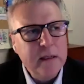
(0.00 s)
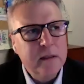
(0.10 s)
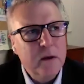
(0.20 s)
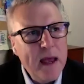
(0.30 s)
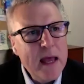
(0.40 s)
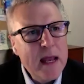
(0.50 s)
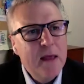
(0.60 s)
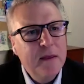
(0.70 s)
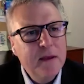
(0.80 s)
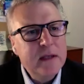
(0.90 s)
so that
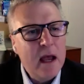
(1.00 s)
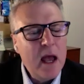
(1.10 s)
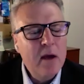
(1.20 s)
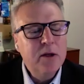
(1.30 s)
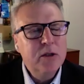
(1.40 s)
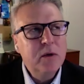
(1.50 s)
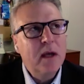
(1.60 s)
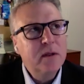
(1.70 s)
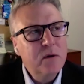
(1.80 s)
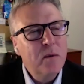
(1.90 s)
this I, I just I
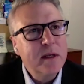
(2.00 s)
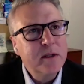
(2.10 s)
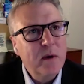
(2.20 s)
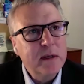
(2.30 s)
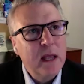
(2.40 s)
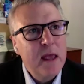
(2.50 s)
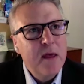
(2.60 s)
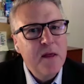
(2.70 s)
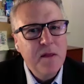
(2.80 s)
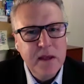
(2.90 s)
do want to stress
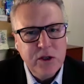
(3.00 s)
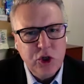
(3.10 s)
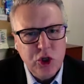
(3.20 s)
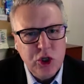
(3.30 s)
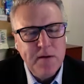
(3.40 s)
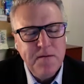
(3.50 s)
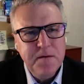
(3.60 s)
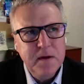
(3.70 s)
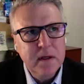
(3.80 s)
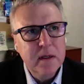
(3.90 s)
this
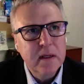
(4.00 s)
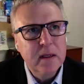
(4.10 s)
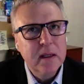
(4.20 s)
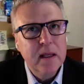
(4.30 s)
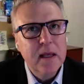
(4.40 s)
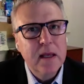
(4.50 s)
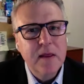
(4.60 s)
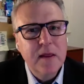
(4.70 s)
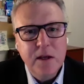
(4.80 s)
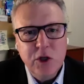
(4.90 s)
shift,
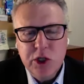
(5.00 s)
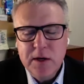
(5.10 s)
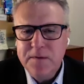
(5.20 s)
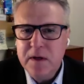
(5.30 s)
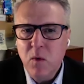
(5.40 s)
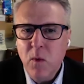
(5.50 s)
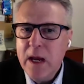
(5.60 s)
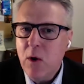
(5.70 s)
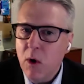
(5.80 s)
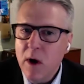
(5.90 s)
this shift in the
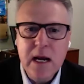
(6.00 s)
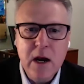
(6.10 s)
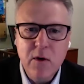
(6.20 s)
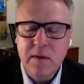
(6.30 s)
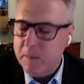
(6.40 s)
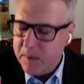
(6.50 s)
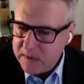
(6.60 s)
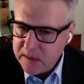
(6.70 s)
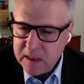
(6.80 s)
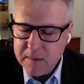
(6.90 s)
way ordinary the
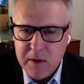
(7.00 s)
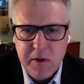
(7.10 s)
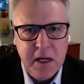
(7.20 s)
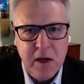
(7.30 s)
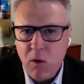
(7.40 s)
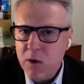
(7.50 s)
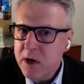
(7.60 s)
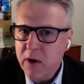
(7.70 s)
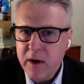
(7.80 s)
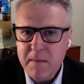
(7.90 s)
business community,
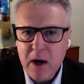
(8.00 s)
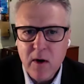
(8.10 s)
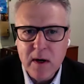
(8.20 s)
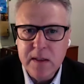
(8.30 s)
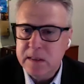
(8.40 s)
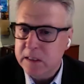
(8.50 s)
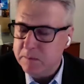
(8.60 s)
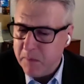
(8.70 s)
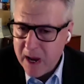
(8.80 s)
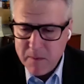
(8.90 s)
ordinary Americans, this
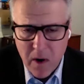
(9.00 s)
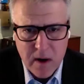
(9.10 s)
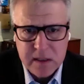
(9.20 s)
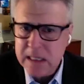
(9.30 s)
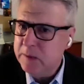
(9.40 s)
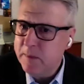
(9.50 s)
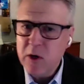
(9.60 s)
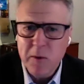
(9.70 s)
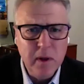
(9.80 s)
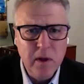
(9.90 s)
bipartisan
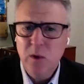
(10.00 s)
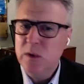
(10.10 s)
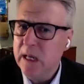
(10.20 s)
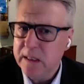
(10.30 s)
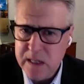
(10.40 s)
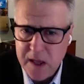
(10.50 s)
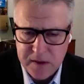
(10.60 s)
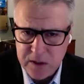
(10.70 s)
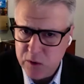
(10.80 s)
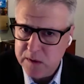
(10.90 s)
Speaker Pelosi has
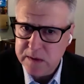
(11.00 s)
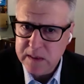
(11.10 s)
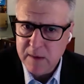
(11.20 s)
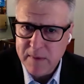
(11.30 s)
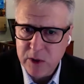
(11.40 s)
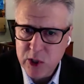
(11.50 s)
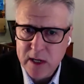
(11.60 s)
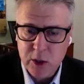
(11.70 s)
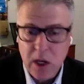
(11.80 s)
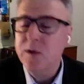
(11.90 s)
nothing good to say about
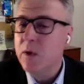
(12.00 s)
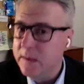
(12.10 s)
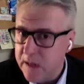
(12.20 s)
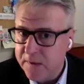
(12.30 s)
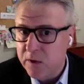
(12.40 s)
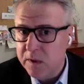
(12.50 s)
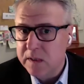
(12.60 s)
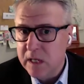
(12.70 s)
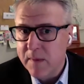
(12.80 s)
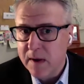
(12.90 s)
China. She also has nothing good to
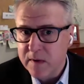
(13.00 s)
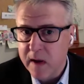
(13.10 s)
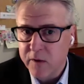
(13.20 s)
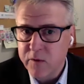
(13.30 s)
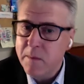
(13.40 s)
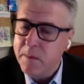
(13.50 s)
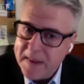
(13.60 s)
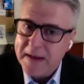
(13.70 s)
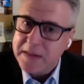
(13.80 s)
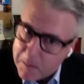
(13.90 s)
say about Donald Trump, but
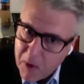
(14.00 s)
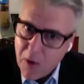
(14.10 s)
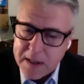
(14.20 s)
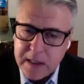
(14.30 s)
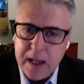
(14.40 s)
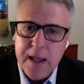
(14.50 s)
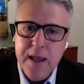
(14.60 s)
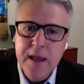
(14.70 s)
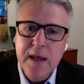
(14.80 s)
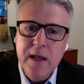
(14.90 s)
that's the point.
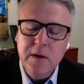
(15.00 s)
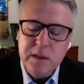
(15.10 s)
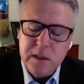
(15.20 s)
Right. Uh,